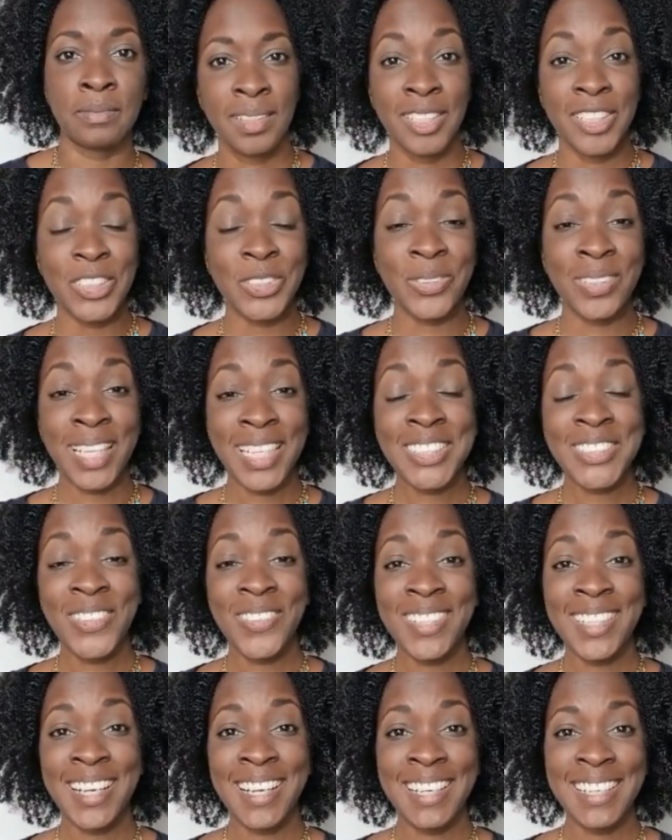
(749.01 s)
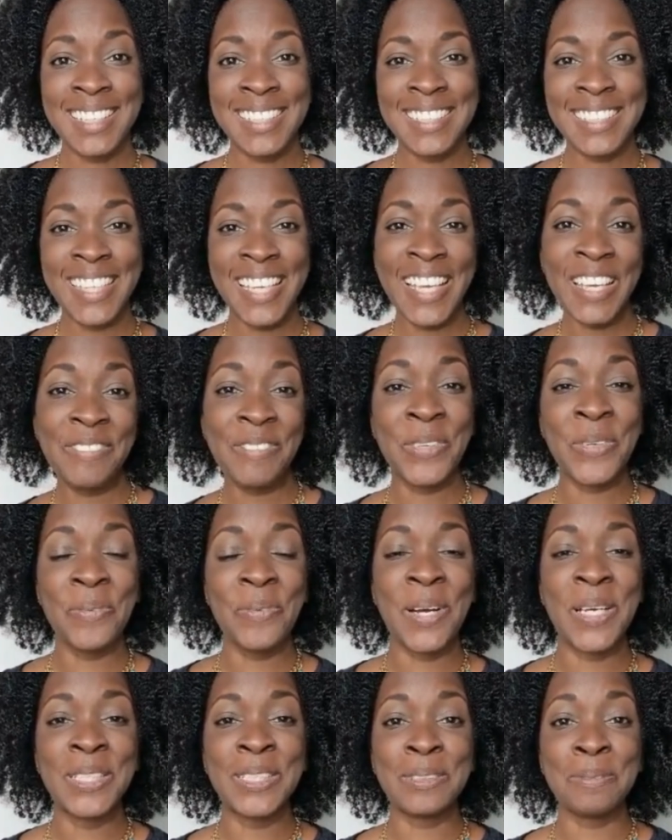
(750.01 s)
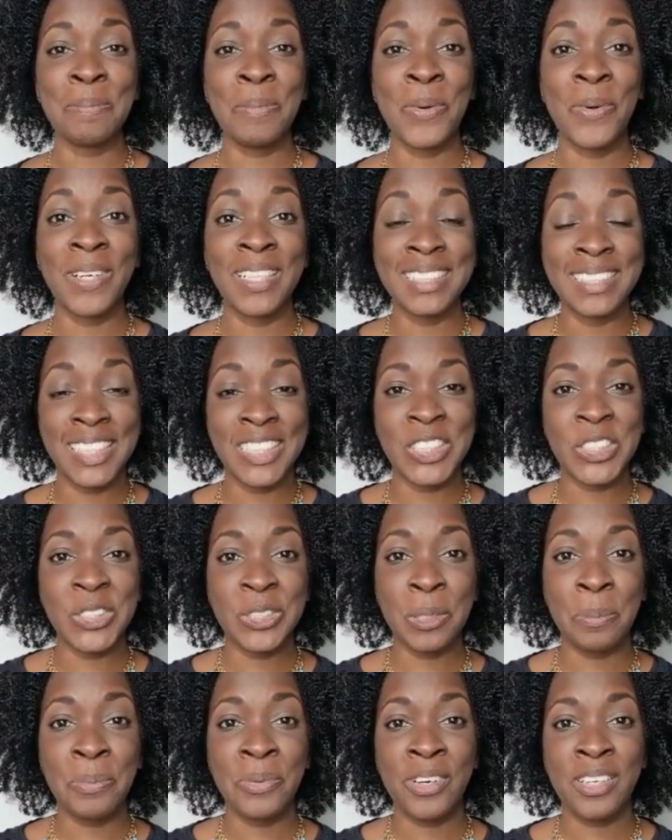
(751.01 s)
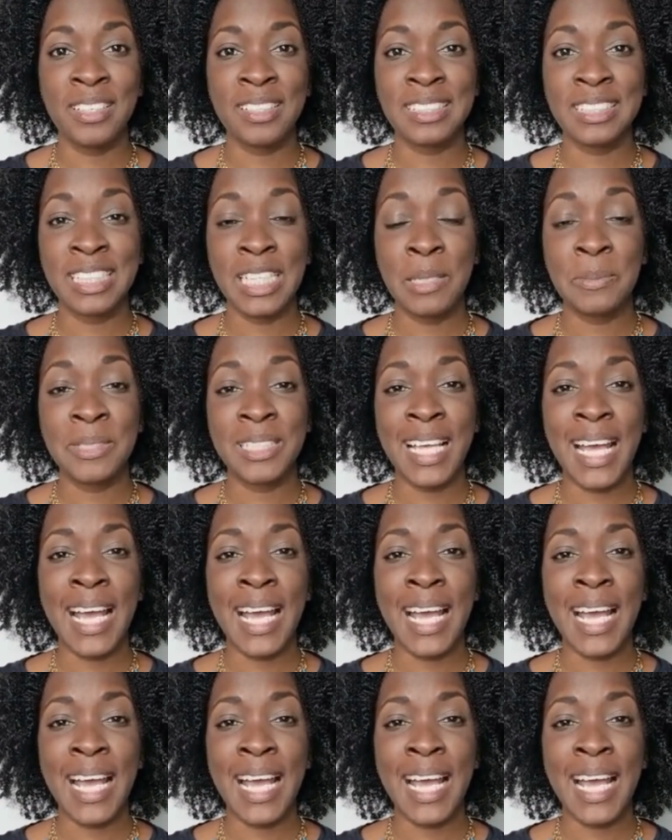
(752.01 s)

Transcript: So that's all guys. If you want more digital product tips